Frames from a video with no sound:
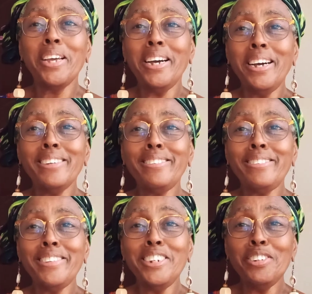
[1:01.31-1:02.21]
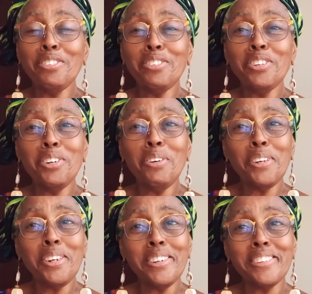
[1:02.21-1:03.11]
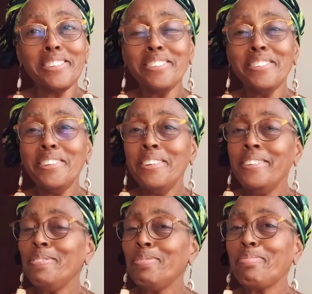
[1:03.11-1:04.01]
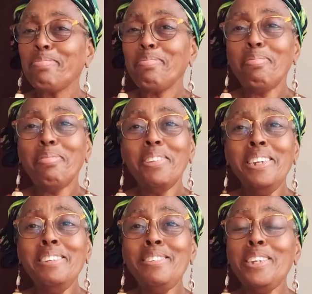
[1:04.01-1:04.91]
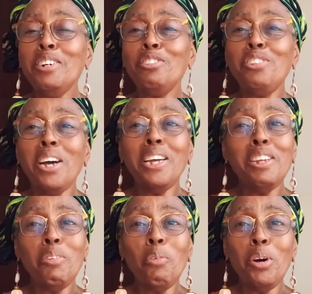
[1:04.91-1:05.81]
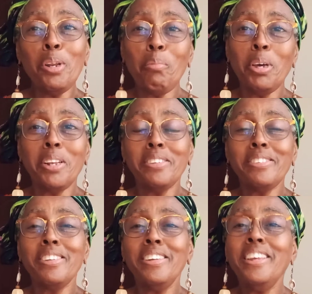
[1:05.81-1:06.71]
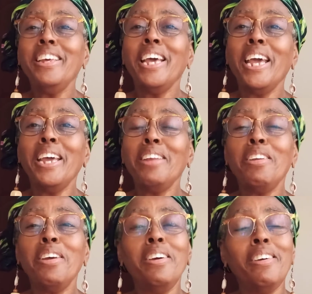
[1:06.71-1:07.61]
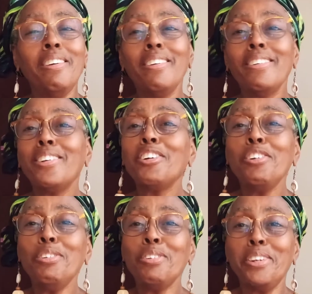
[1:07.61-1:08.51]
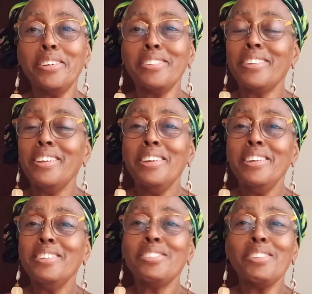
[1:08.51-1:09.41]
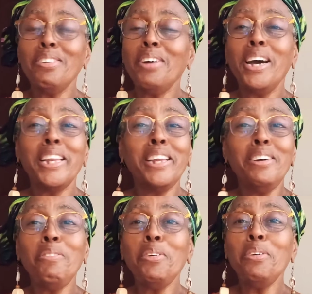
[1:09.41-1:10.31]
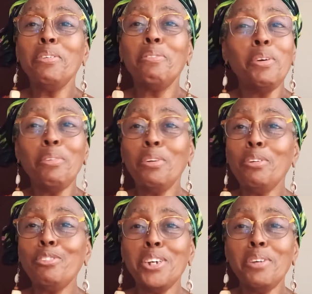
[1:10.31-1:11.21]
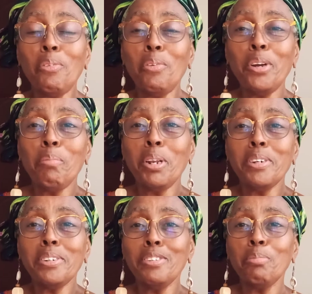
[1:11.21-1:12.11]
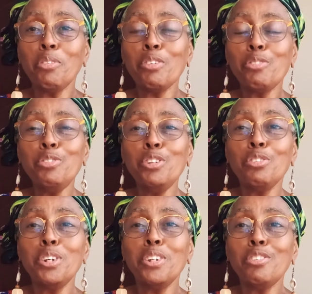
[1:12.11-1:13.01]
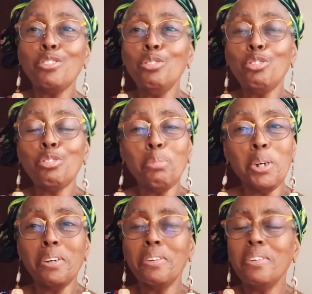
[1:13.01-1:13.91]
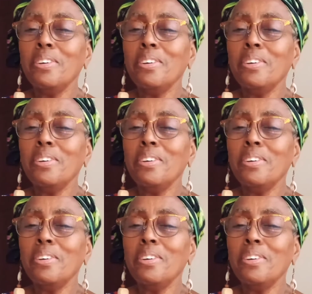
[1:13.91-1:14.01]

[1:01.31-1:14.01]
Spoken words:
guy sells the coconuts. He sells giant watermelons and the coconuts. So I don't want no giant watermelon because my refrigerator is too small.